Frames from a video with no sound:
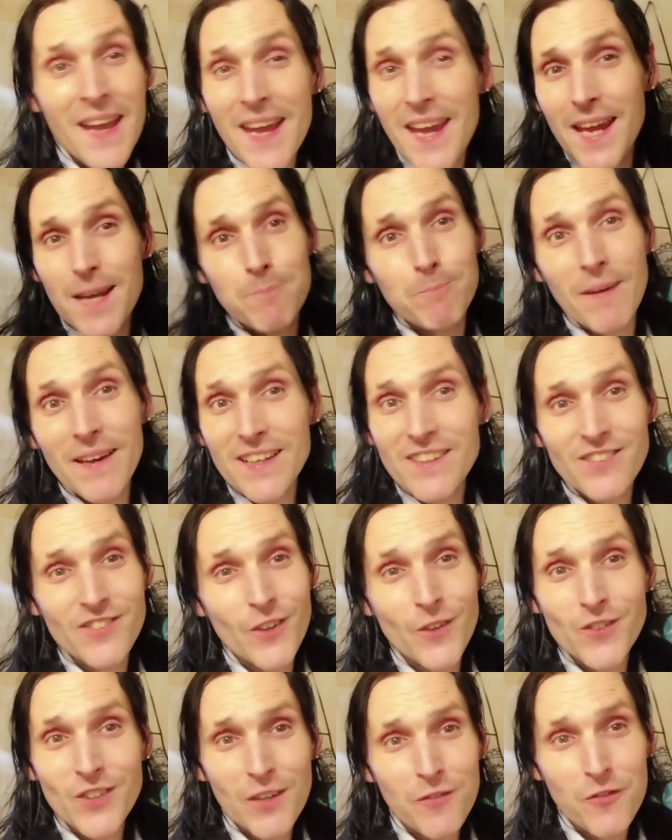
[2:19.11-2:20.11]
It makes
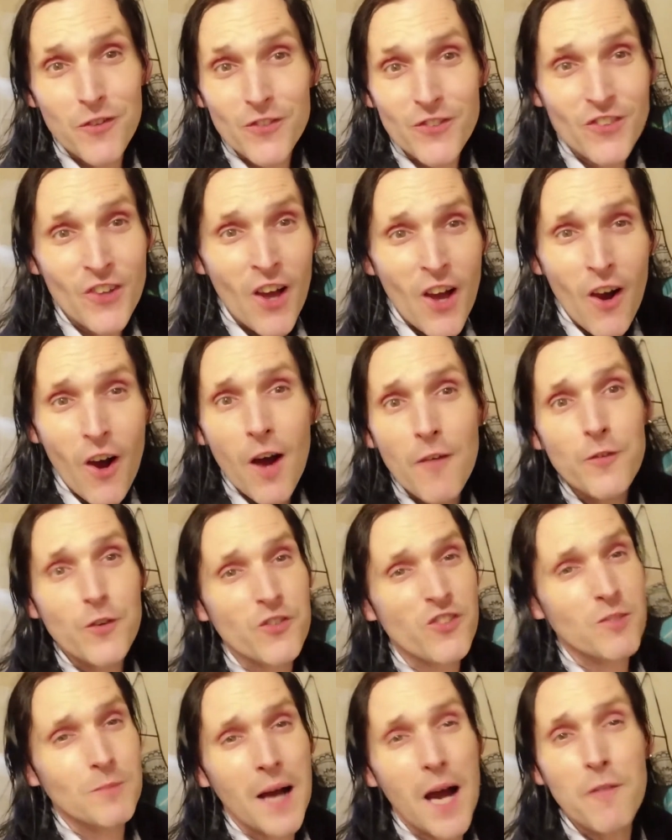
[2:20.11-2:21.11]
no difference. I've
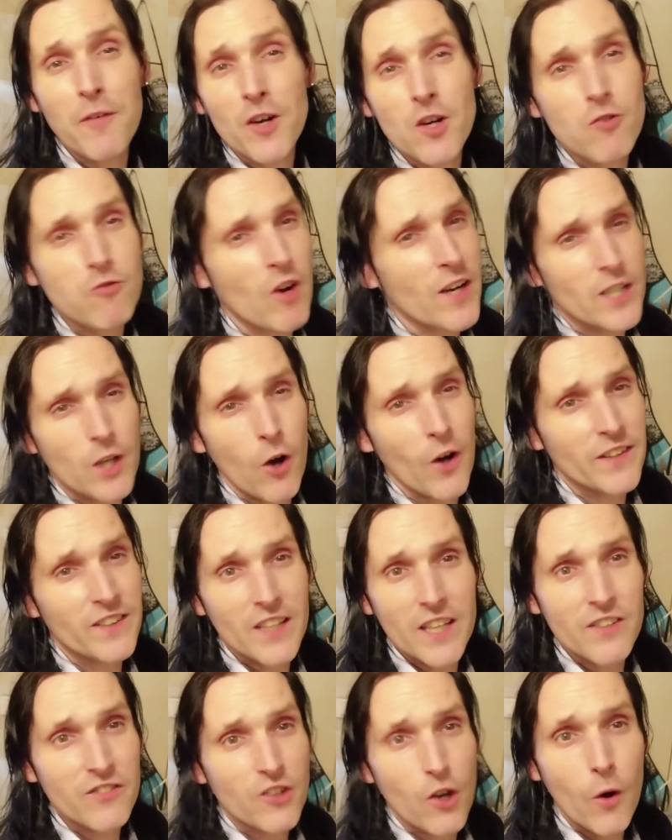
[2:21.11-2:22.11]
got some other great
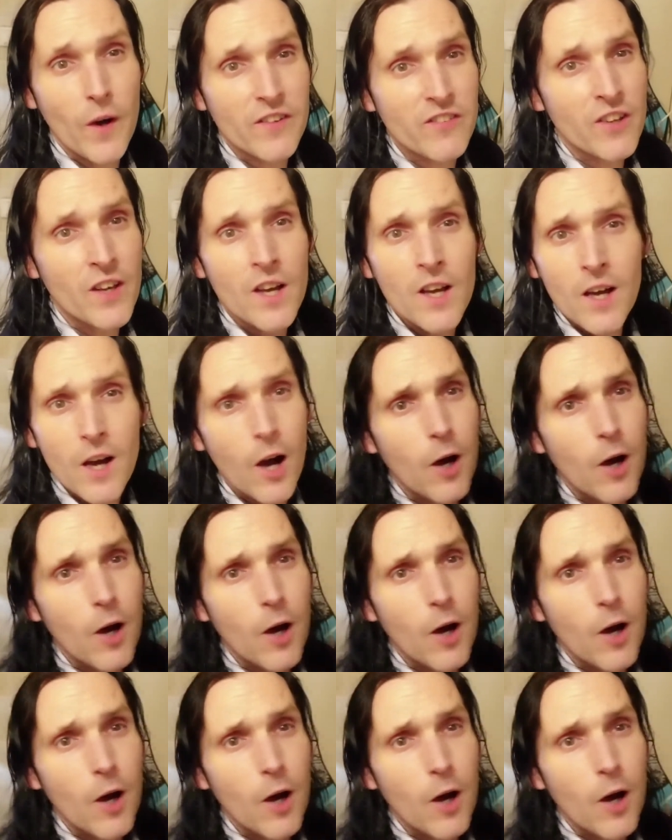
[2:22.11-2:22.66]
ideas, guys.